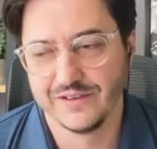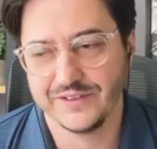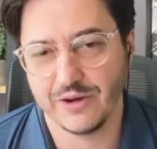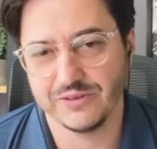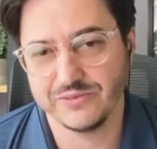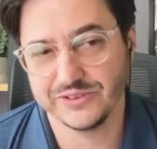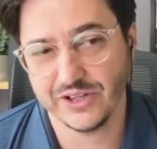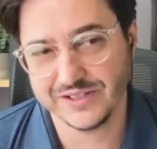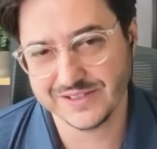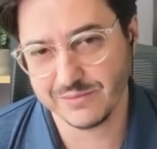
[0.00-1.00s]
Now, when we're
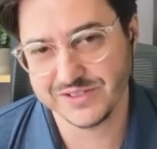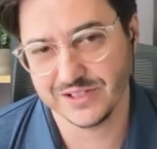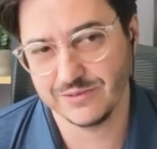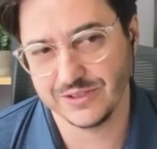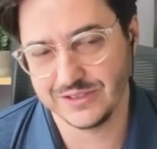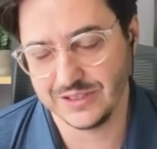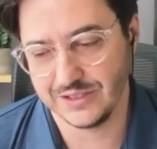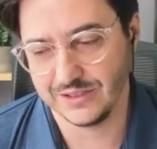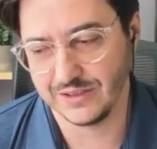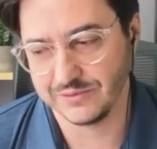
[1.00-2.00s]
talking
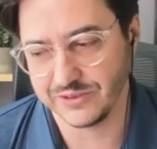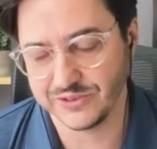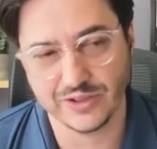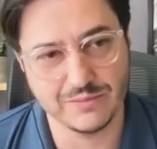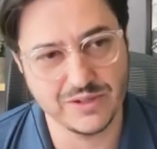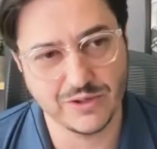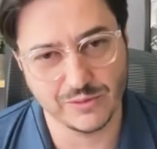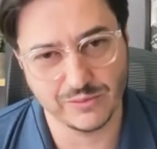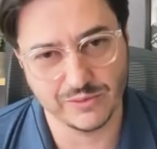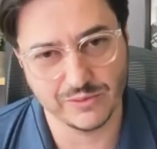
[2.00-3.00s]
cybersecurity and we're talking big
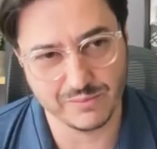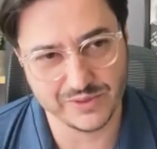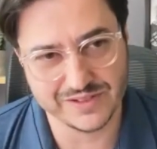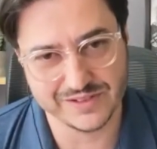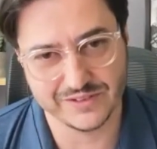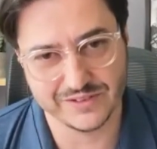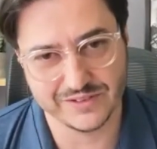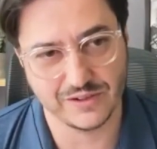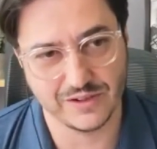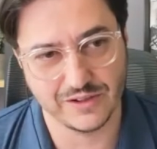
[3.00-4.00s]
co- companies that
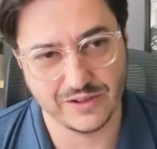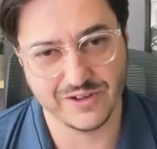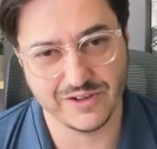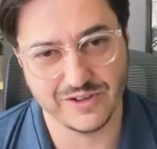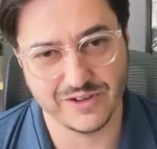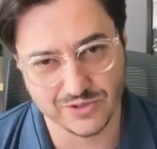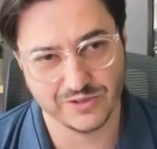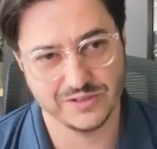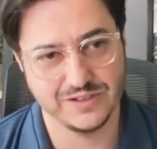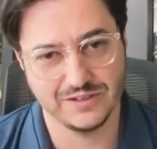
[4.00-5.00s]
are like the vast
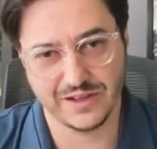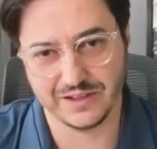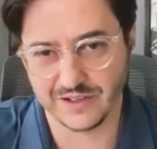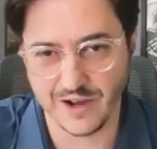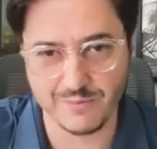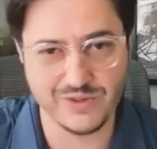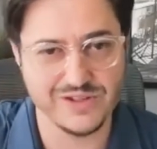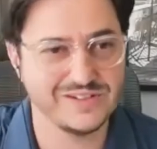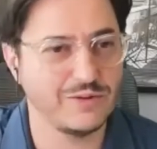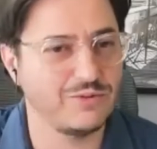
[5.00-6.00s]
majority, like the
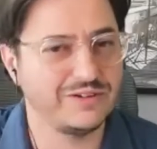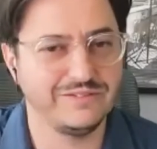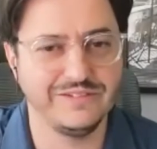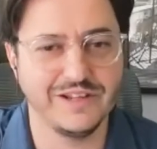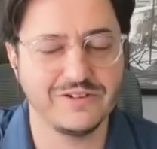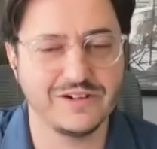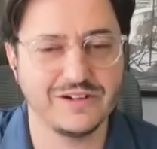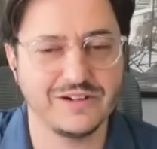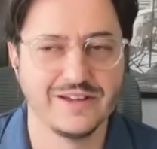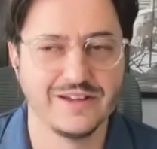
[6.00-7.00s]
companies that were never like